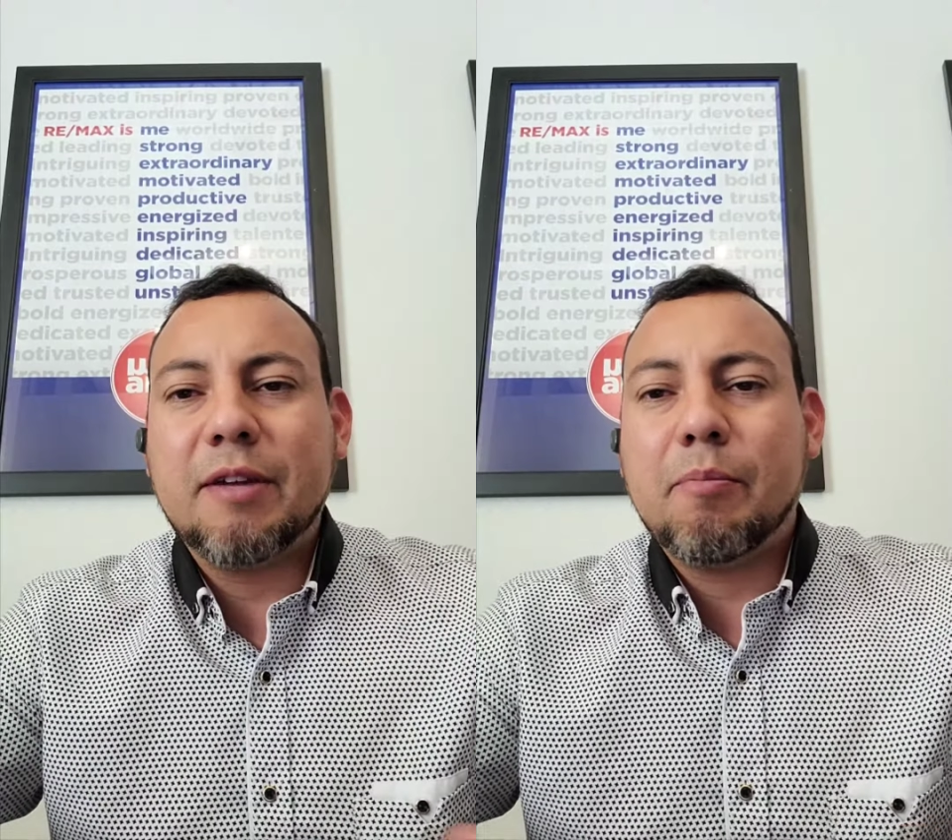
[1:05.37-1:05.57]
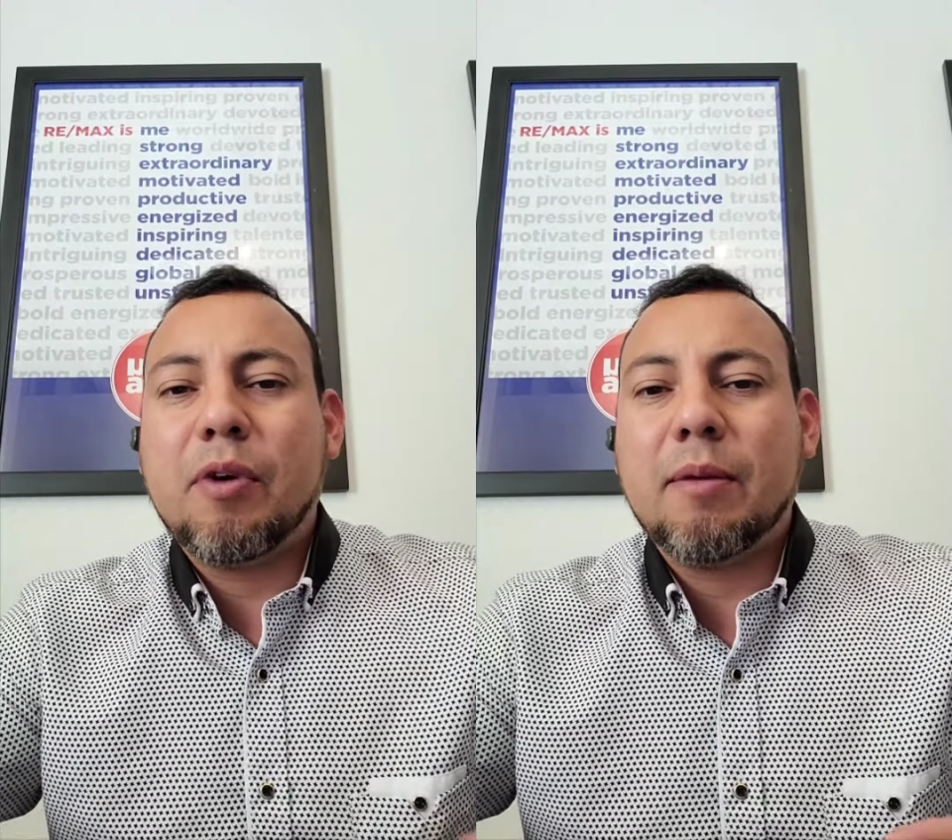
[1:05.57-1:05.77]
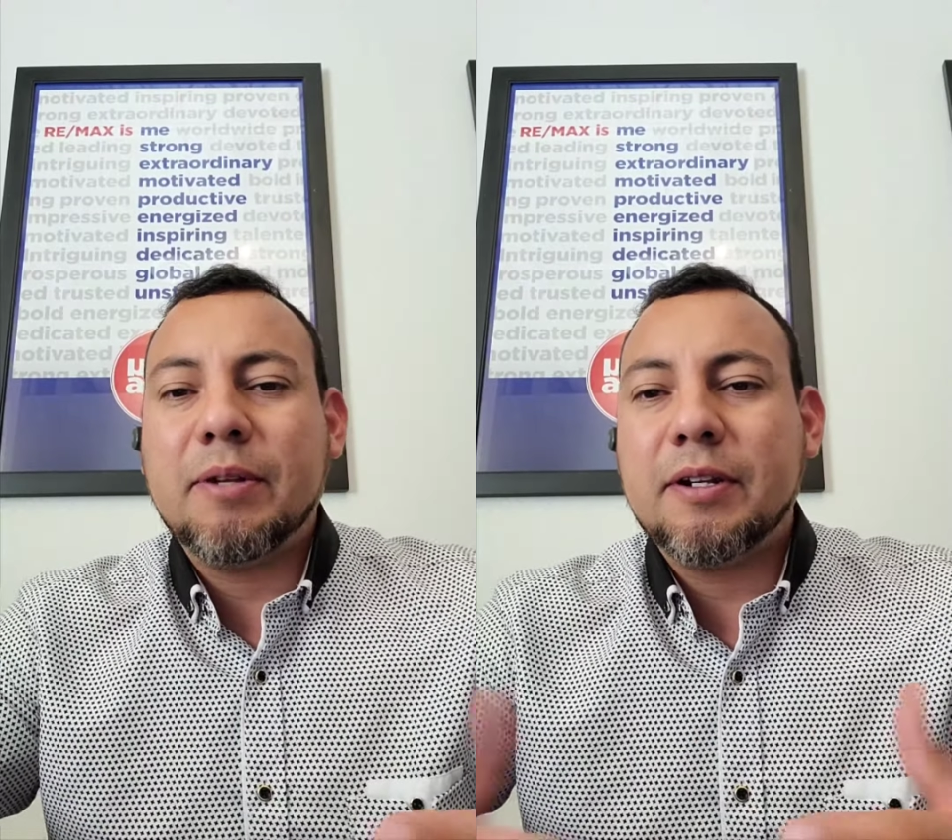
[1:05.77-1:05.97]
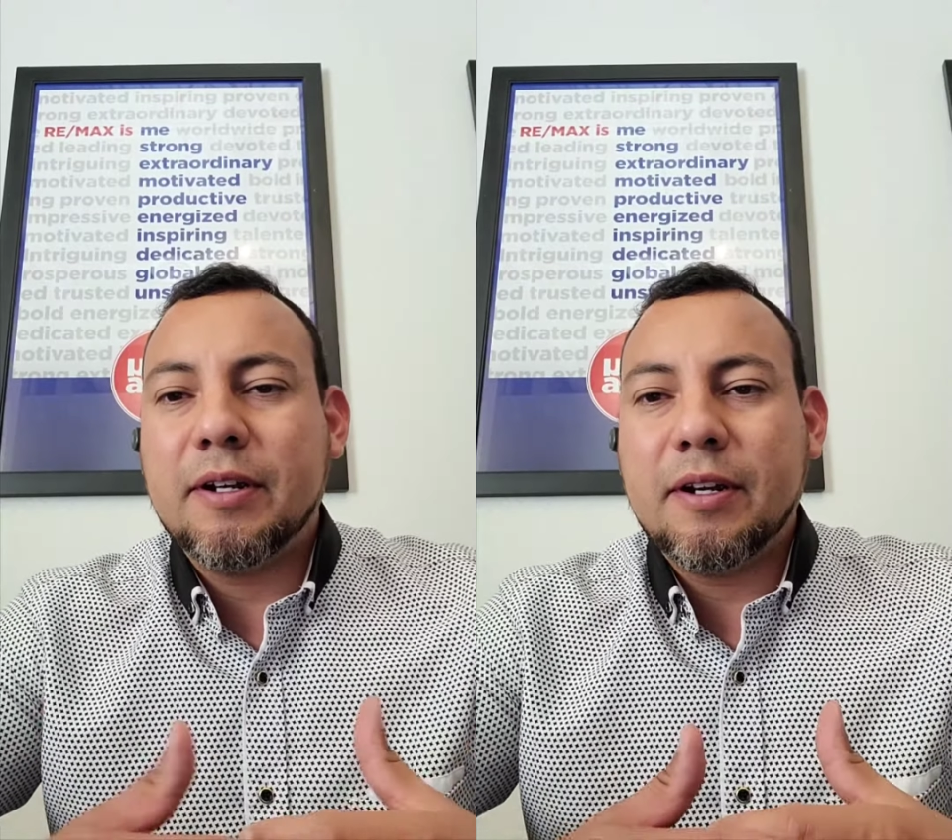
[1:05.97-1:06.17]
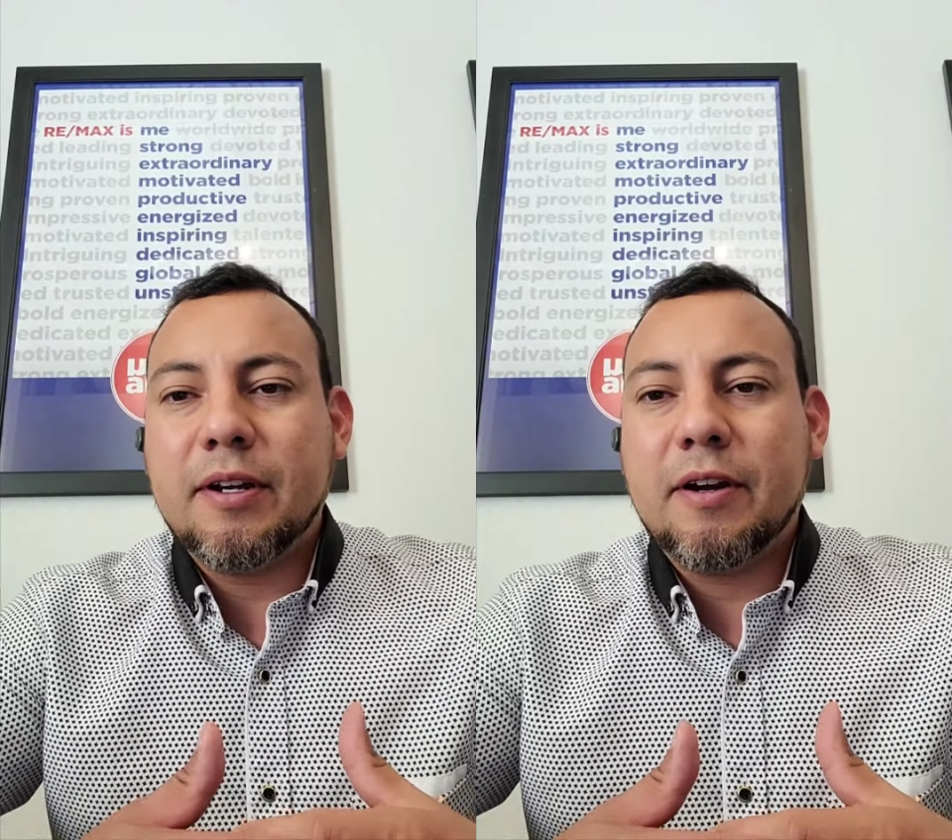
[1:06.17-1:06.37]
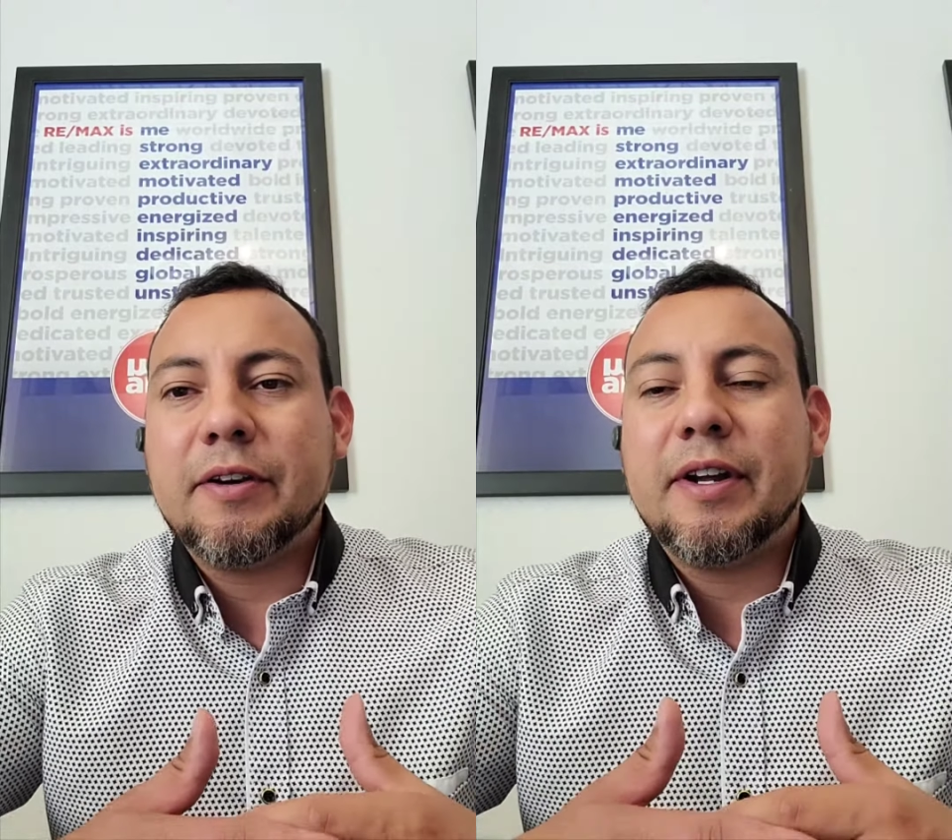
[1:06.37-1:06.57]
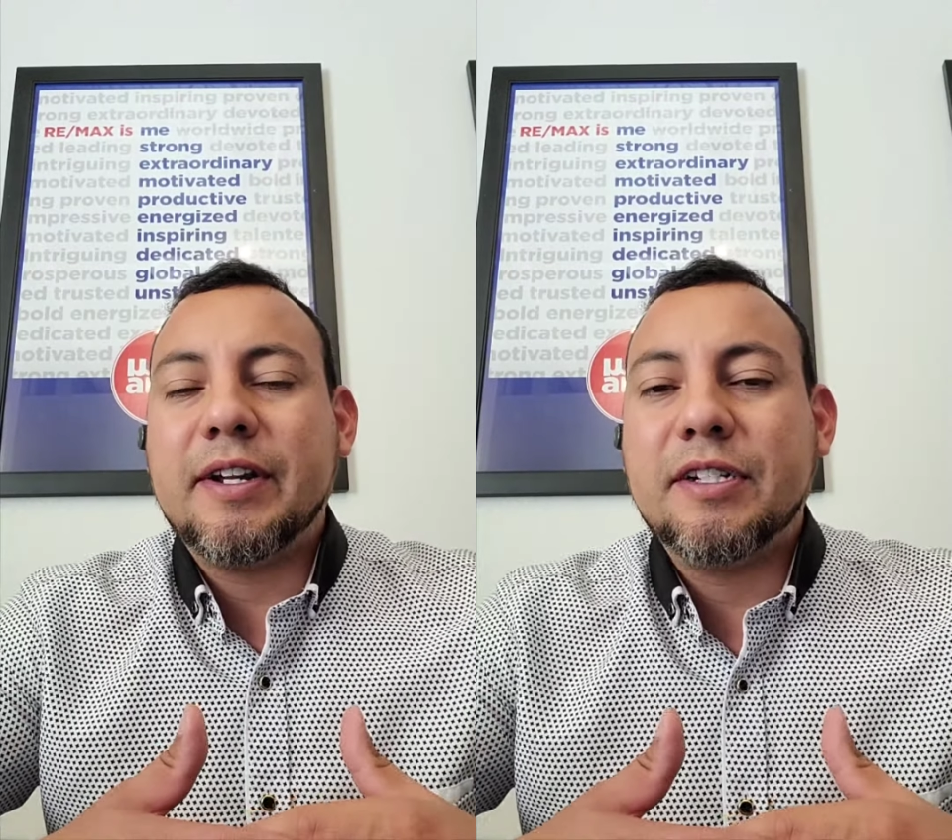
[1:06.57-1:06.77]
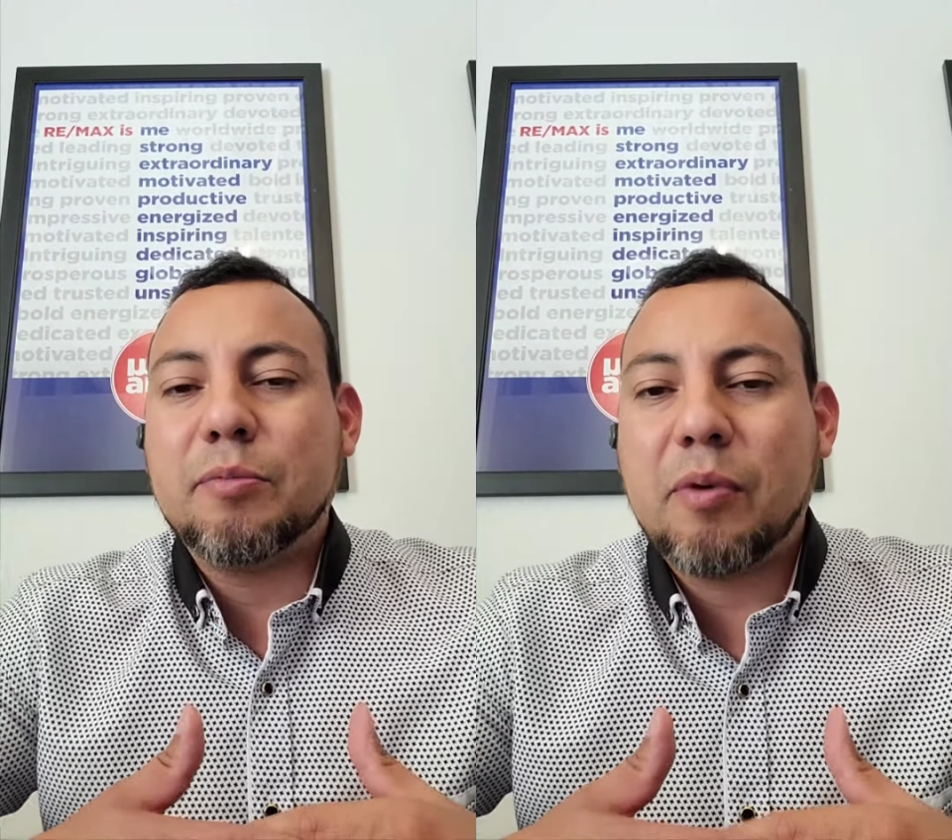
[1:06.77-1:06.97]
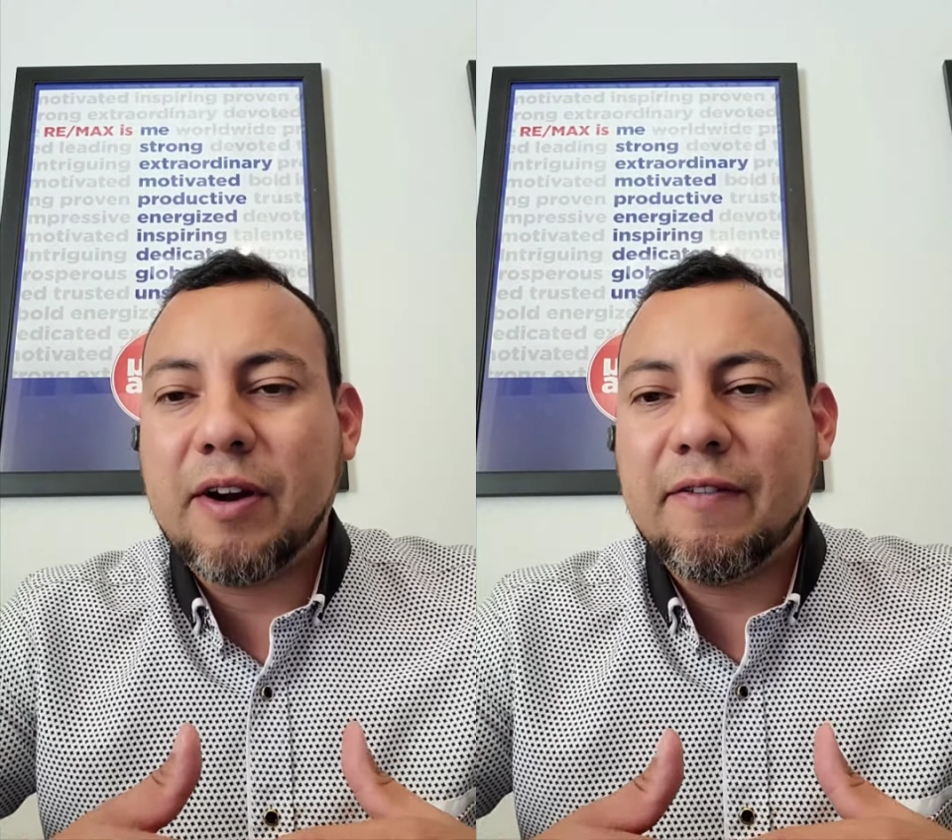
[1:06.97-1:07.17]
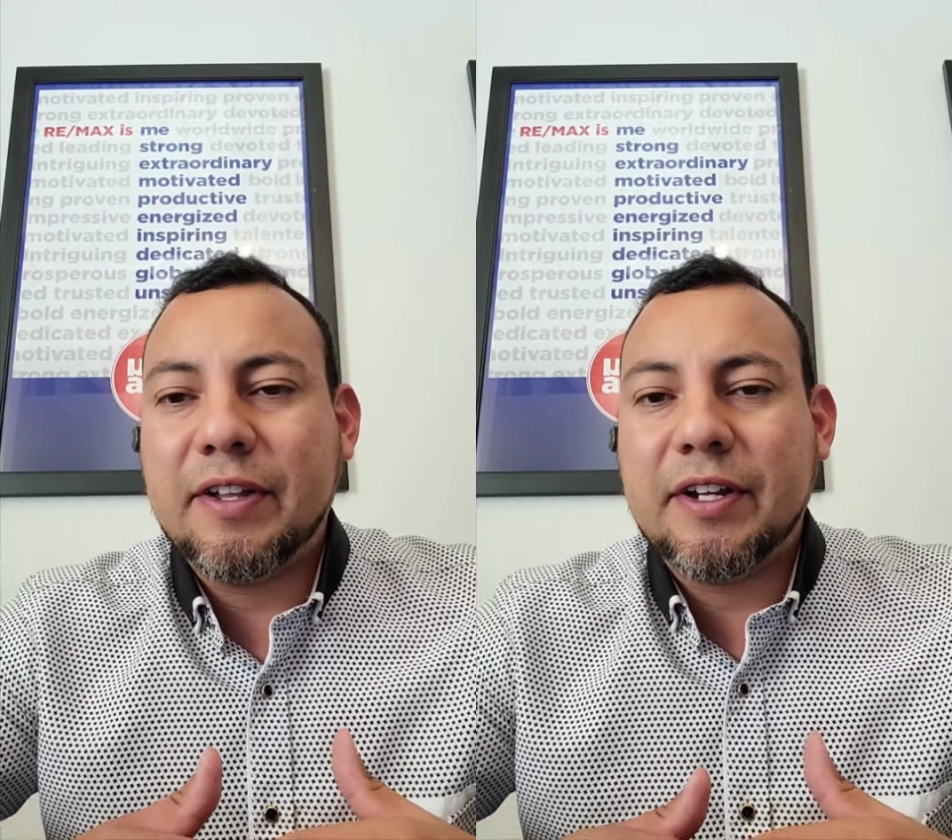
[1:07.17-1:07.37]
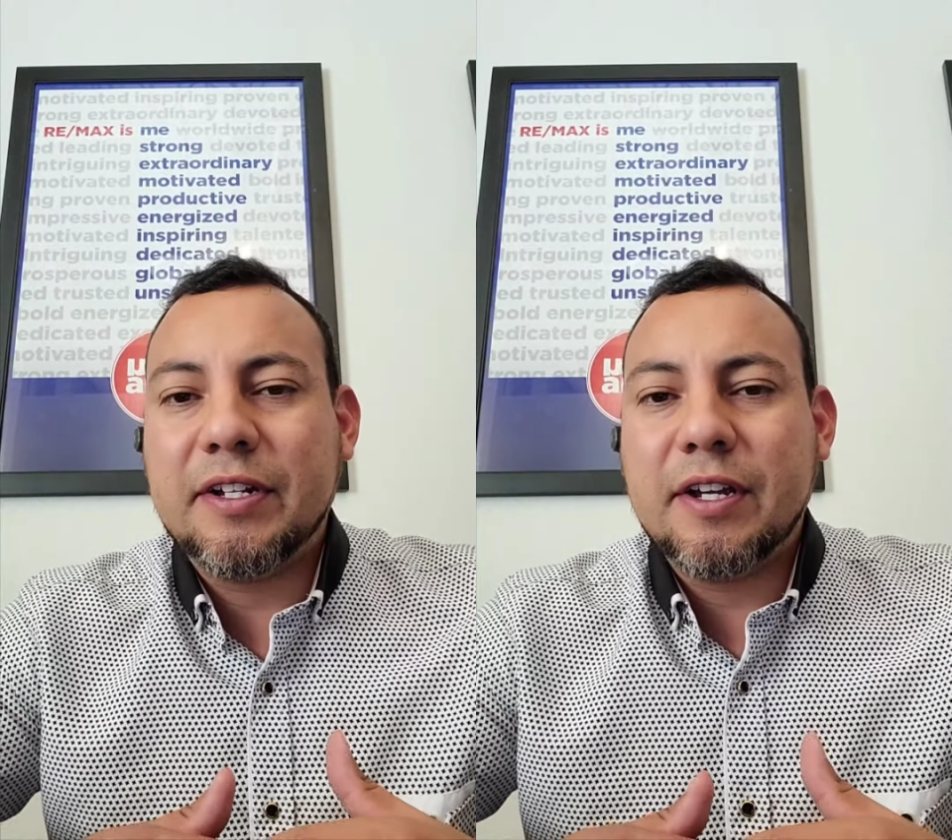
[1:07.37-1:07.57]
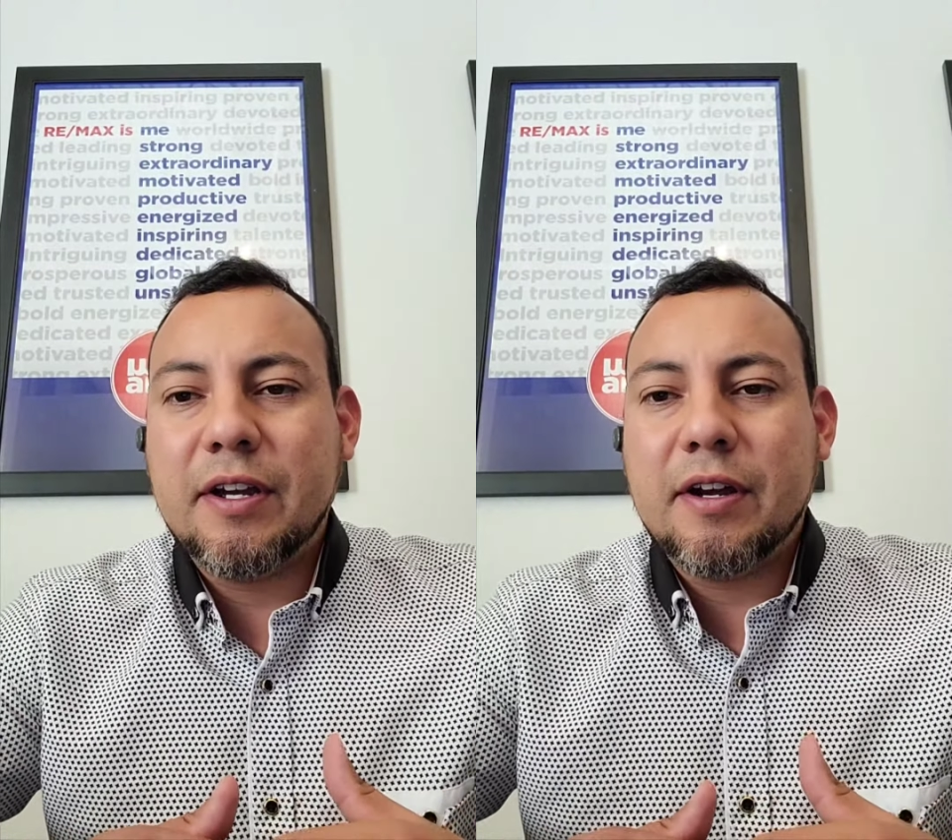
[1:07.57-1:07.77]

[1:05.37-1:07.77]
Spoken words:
they probably are not as prevalent